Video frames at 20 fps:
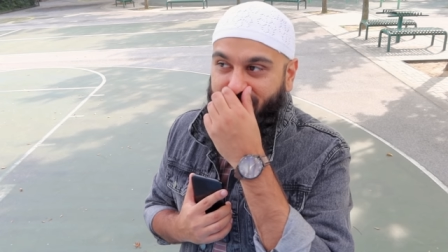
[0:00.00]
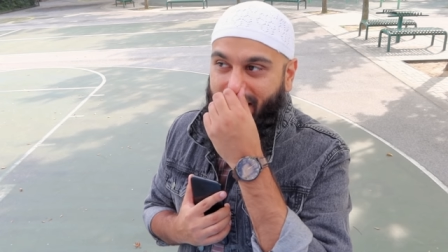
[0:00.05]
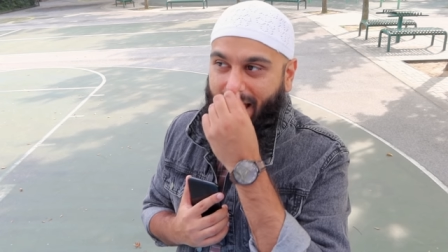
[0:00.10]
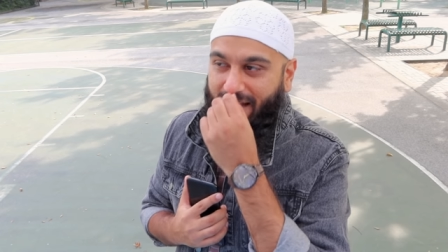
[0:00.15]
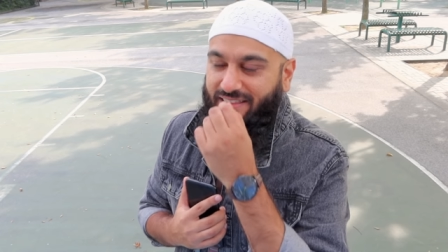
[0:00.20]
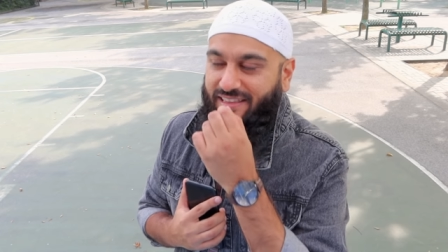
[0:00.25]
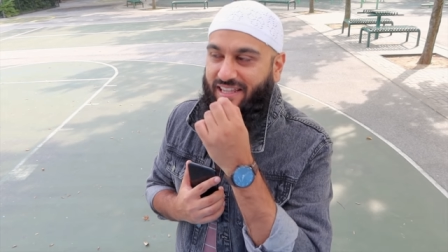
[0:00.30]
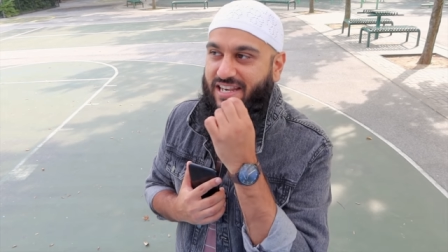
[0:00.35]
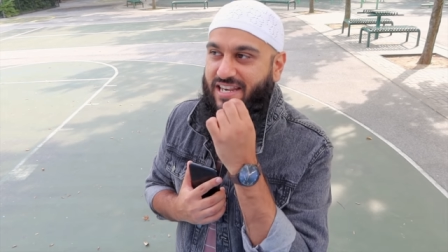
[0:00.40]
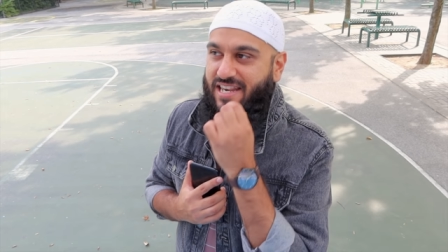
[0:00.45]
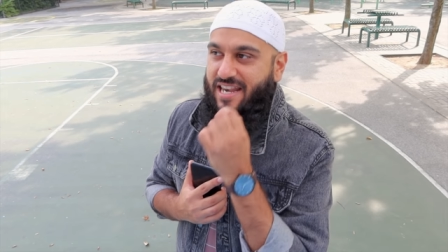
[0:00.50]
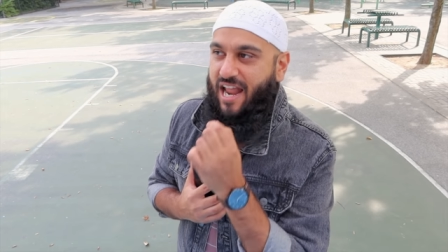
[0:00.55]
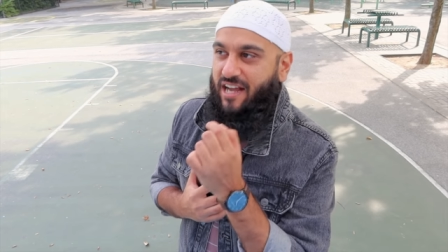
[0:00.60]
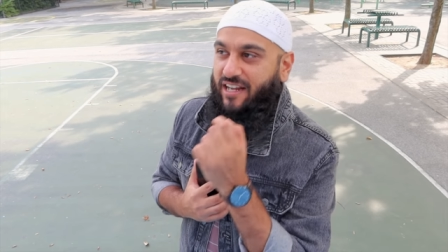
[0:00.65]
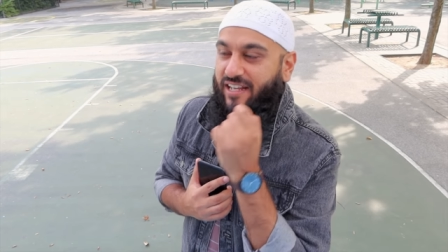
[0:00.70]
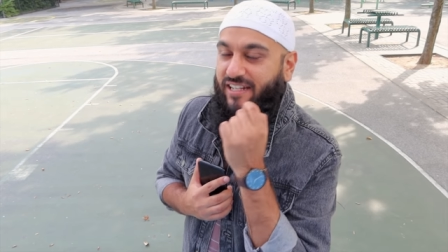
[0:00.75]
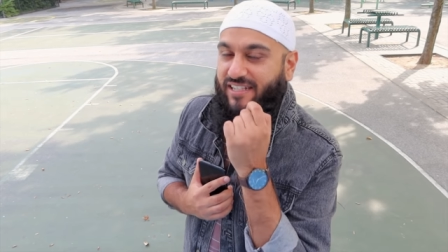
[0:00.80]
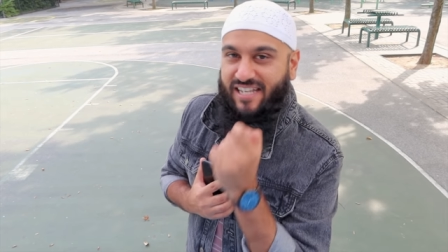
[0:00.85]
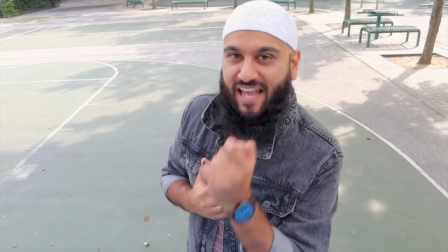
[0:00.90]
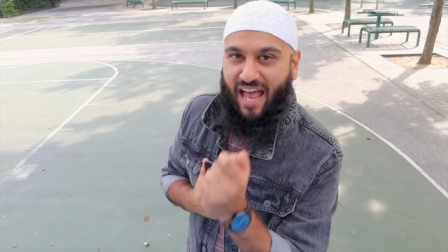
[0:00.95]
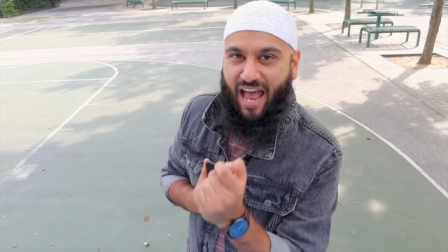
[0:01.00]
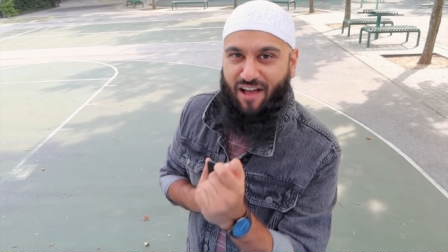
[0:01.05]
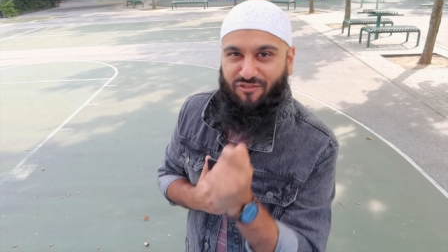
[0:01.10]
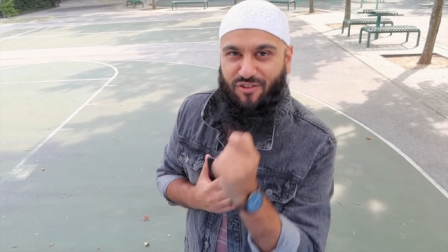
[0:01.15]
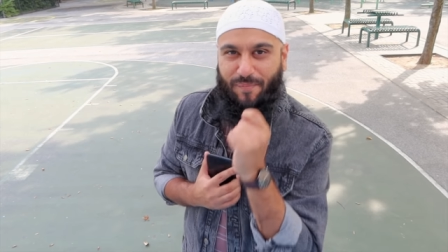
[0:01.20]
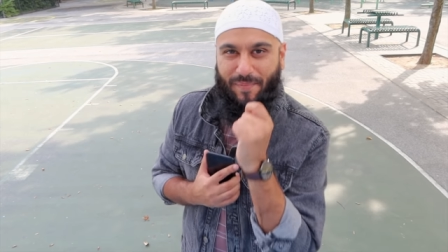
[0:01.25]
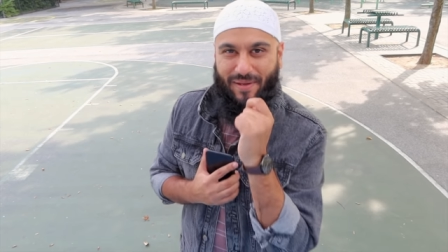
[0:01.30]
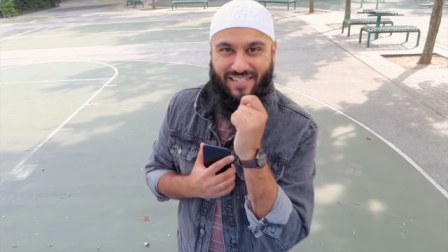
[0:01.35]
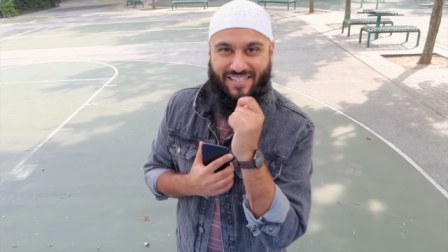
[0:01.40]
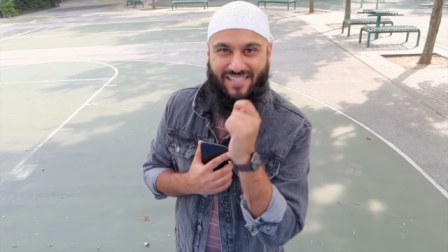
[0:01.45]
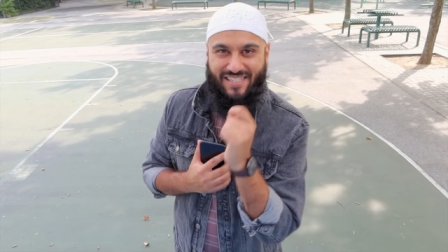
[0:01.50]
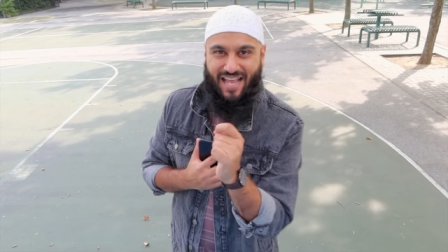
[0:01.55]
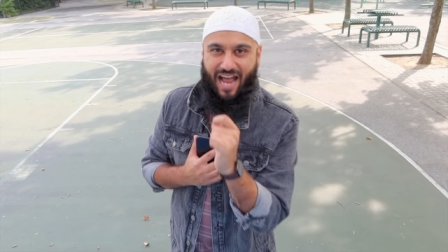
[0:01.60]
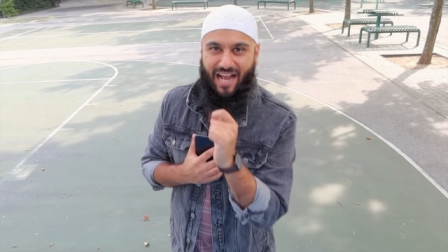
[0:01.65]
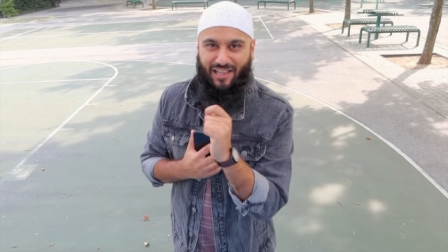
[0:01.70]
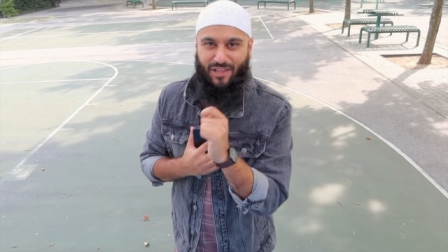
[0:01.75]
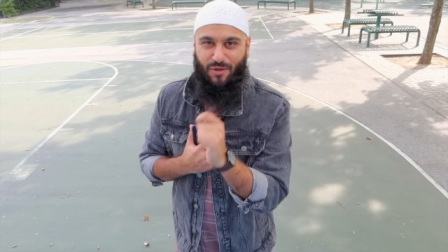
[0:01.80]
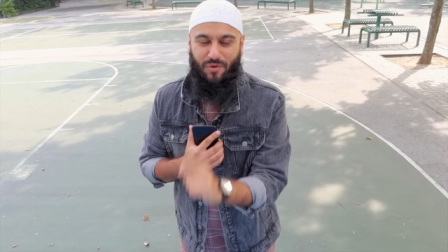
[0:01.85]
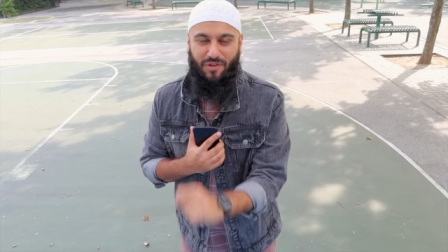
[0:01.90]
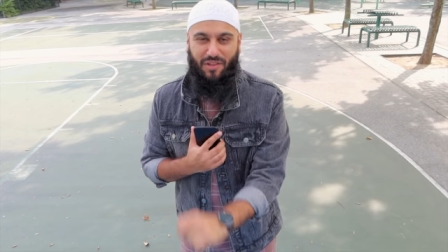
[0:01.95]
that the Nuggets have them
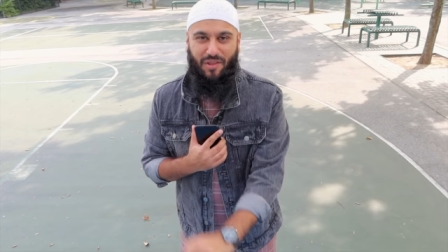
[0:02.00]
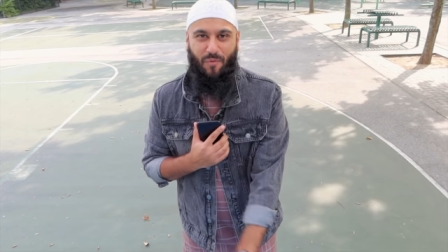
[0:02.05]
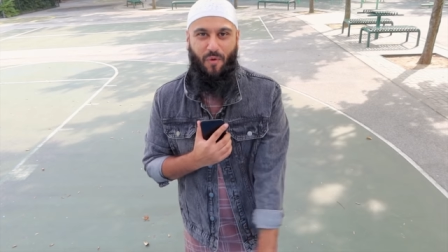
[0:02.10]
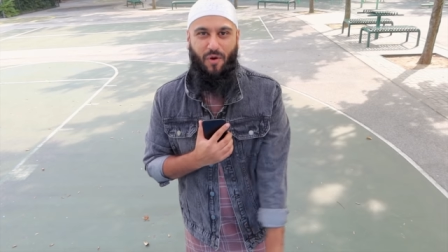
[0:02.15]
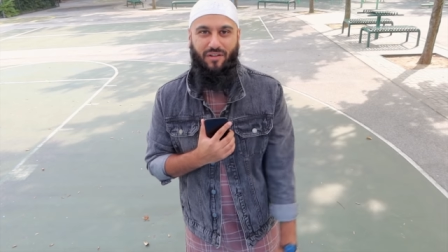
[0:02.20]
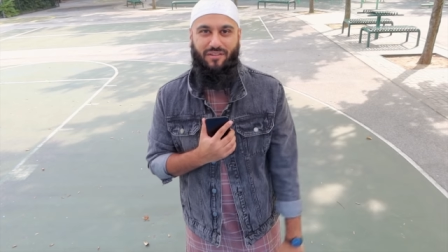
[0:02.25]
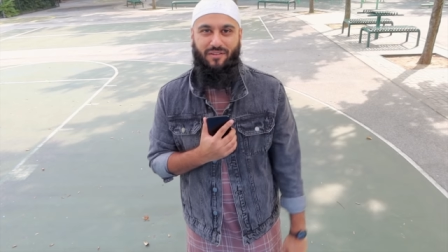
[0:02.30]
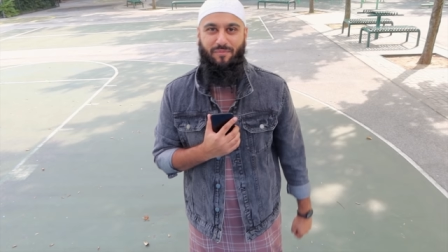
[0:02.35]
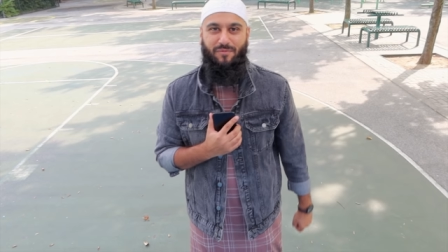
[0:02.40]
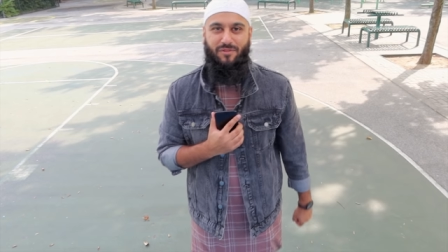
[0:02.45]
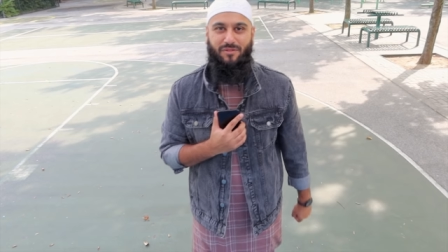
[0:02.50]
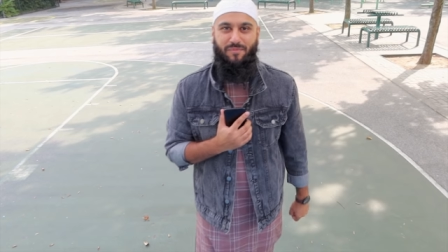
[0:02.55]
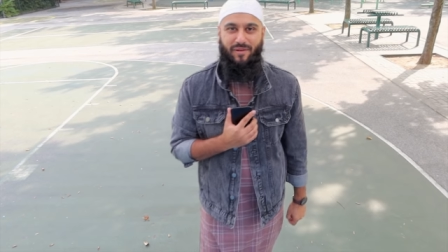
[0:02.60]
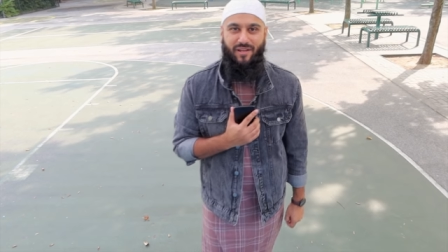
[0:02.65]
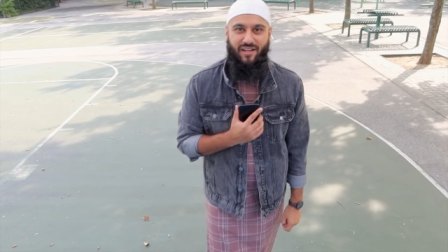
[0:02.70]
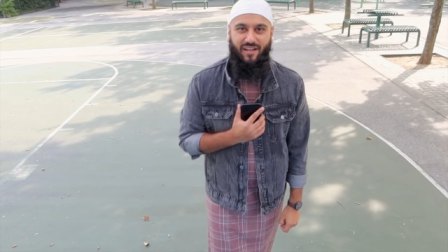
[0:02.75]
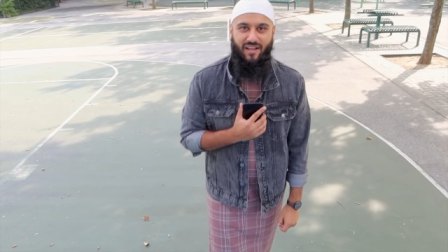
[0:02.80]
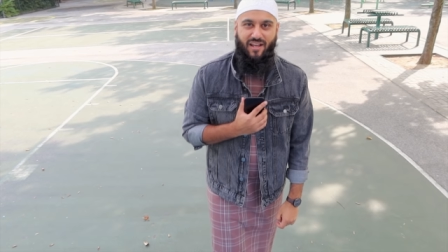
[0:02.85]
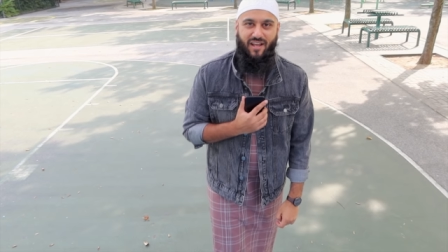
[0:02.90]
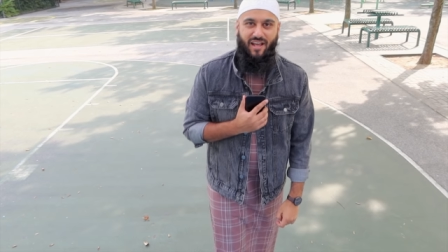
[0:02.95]
exactly where they want them to be.